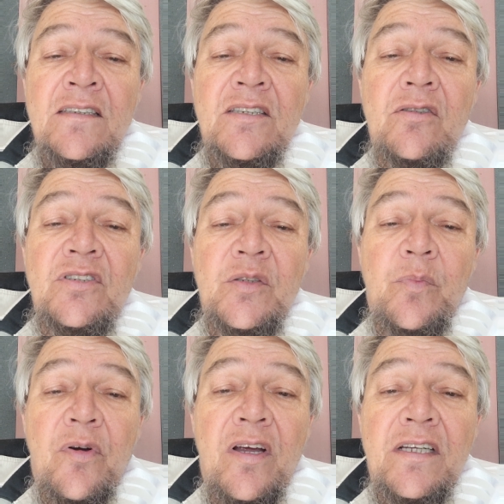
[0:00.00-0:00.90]
So she
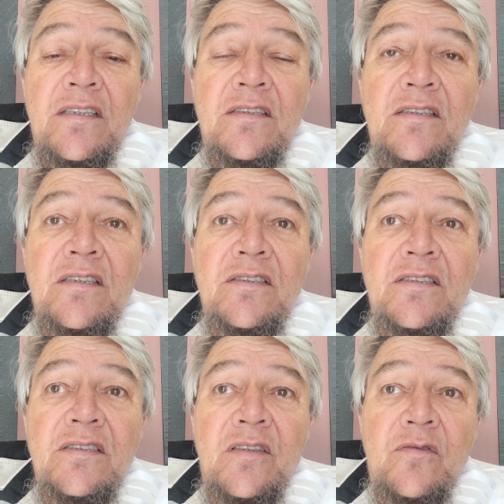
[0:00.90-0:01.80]
prayed,
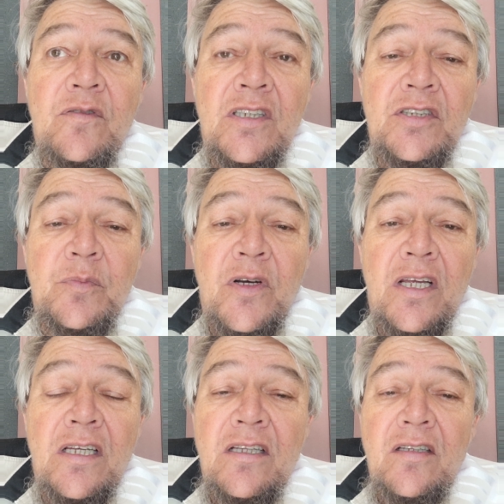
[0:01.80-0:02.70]
she finished
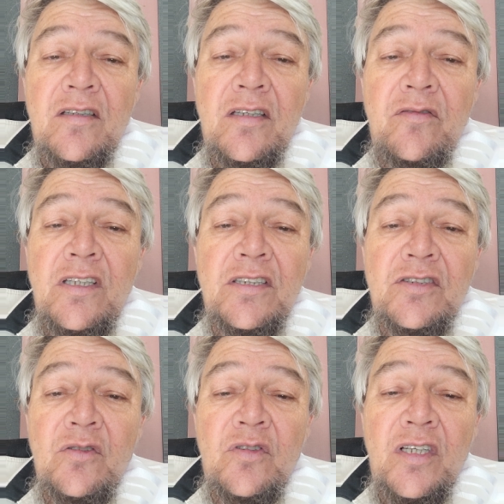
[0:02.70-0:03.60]
praying, and the TV
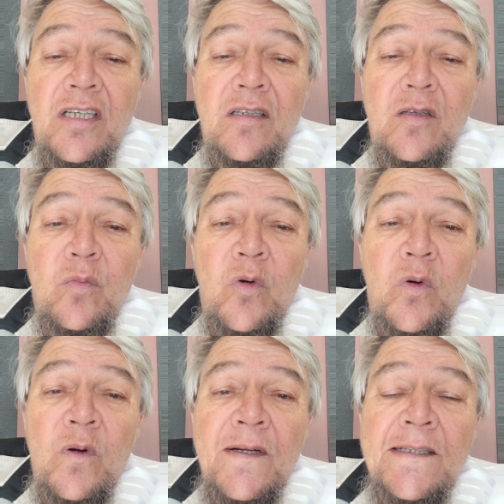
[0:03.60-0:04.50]
is not there anymore.